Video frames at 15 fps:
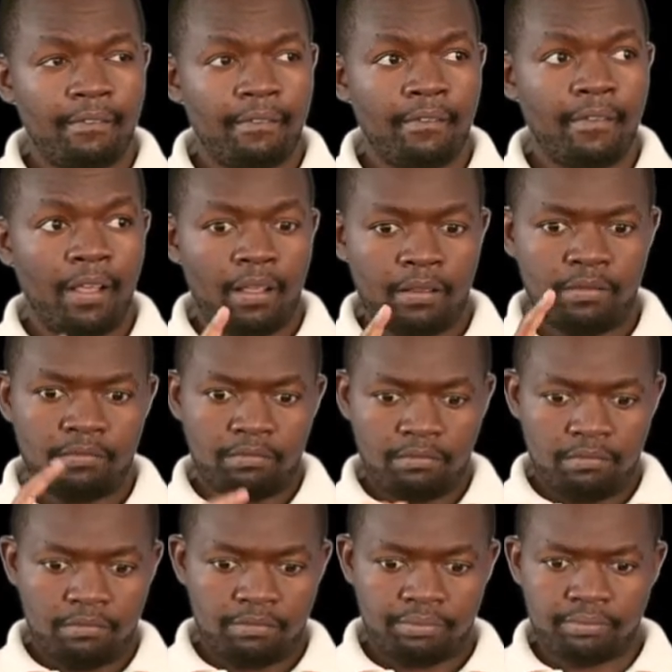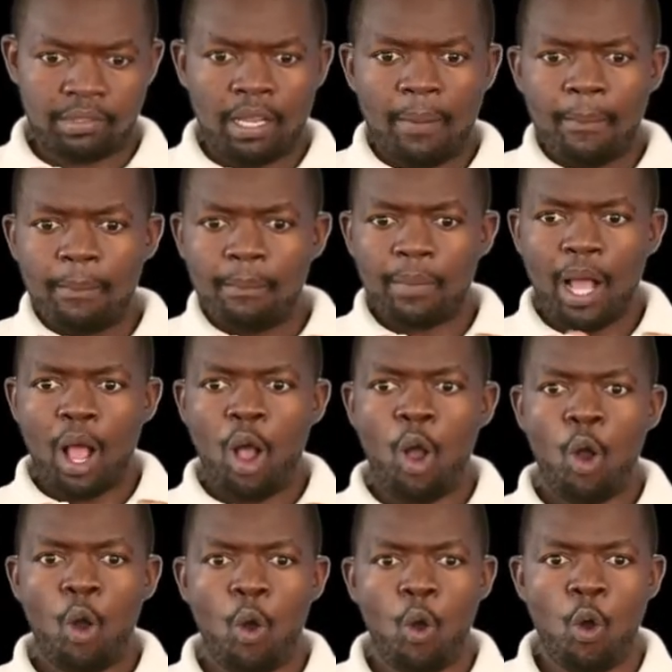your compound,
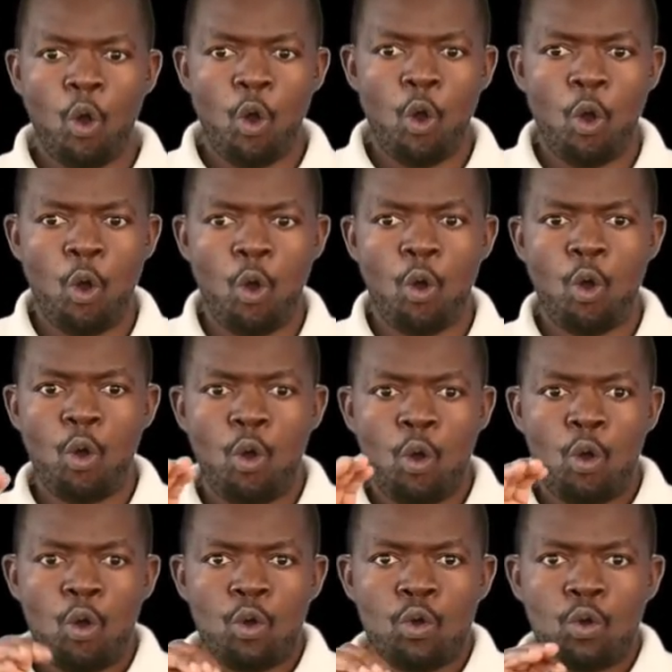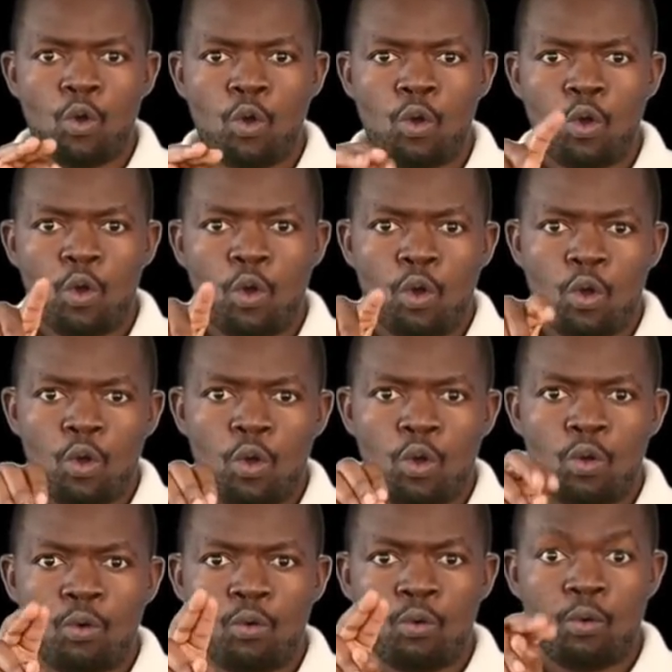you must have a boundary.
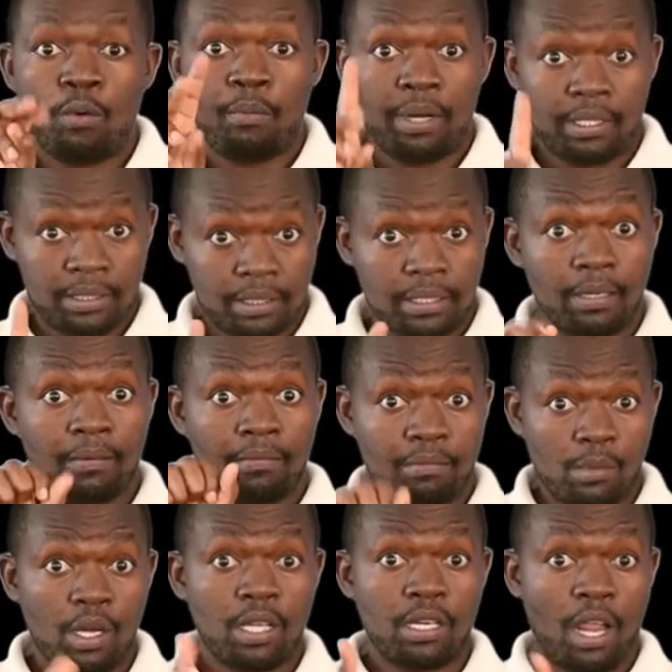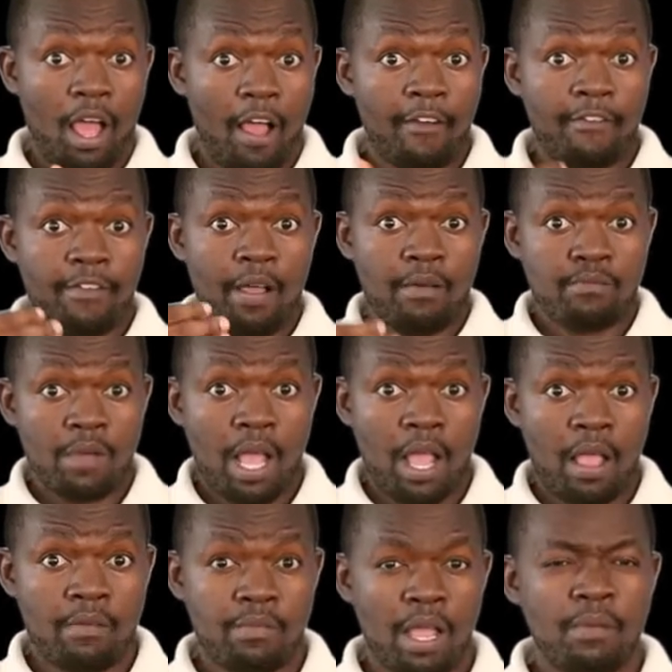Where do you want to plant the
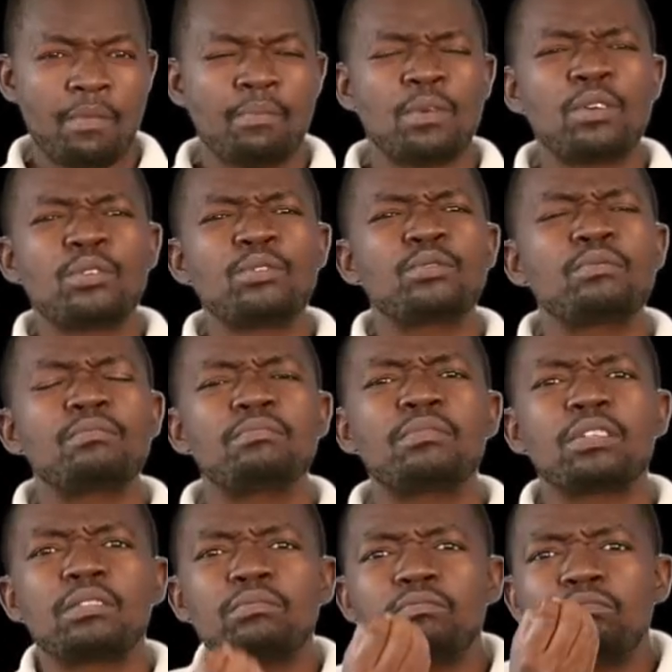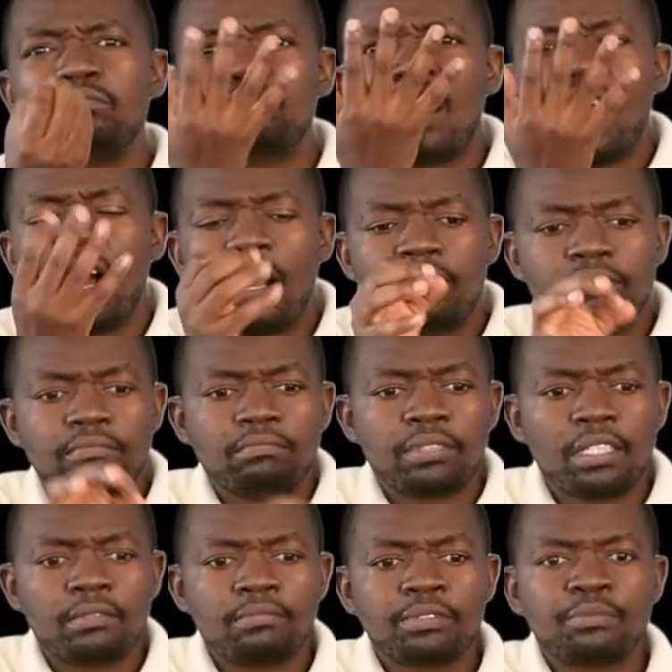flowers? Where do you want
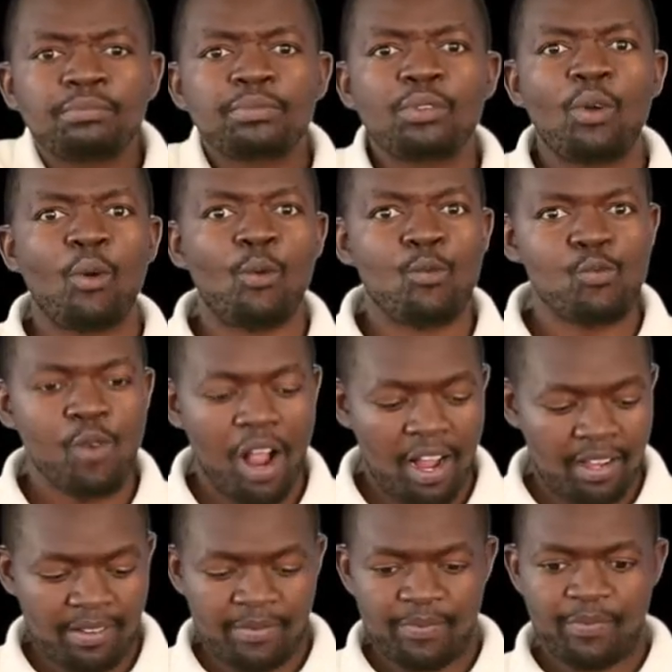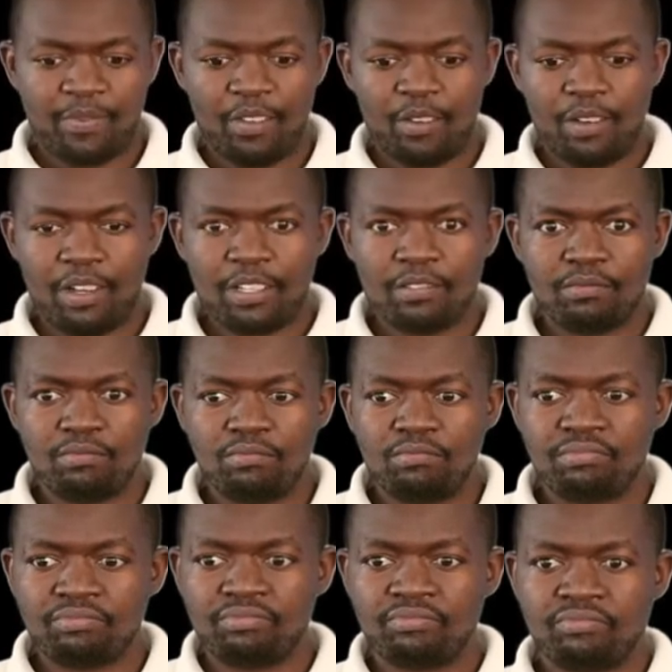to grow some small, small
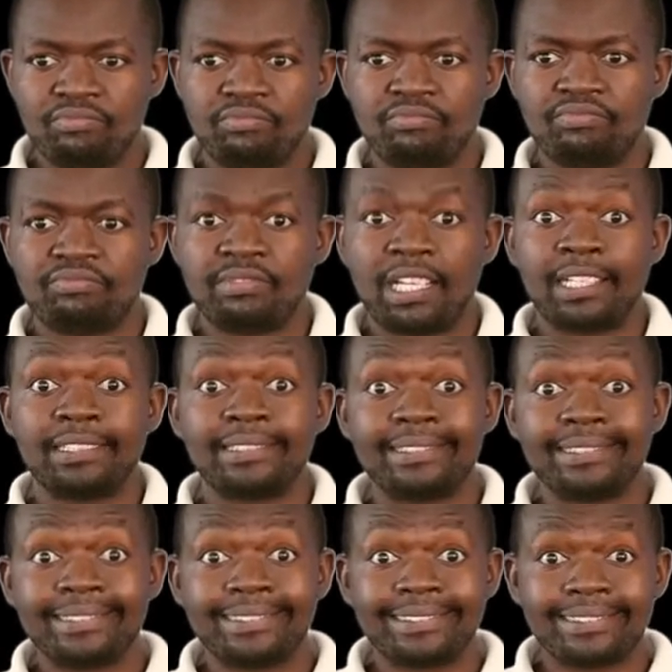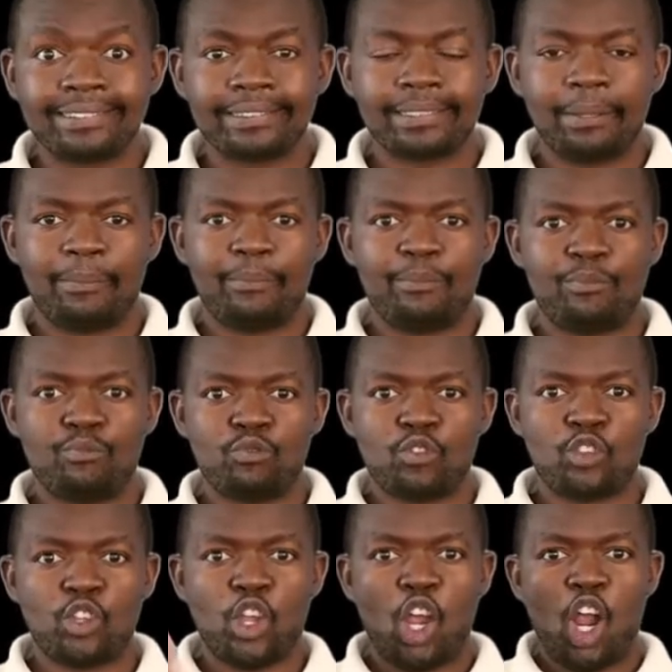cabbages? Where
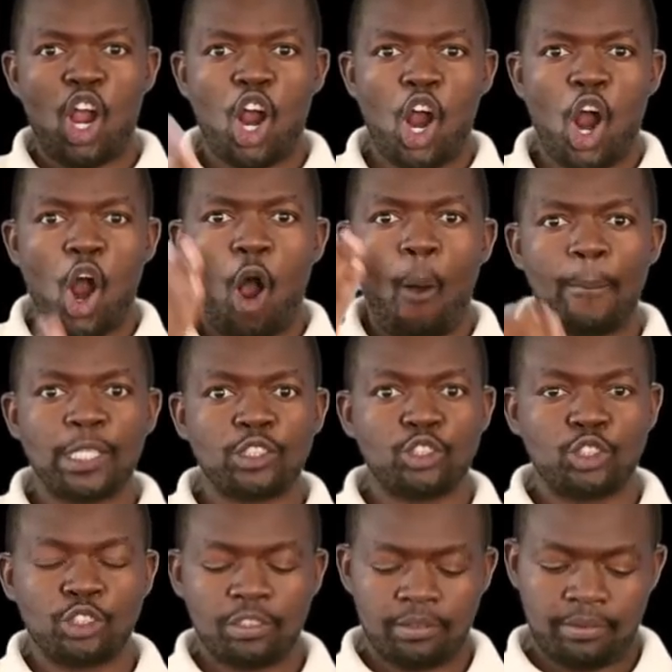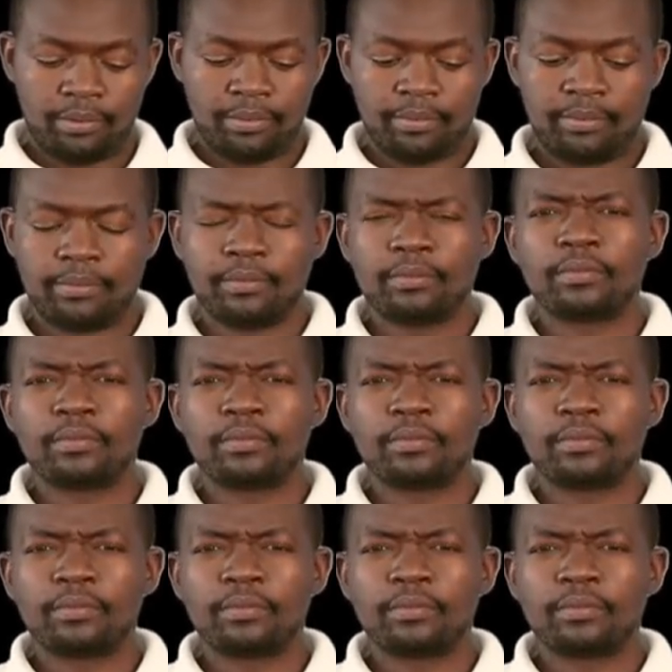do you want to have the pathway?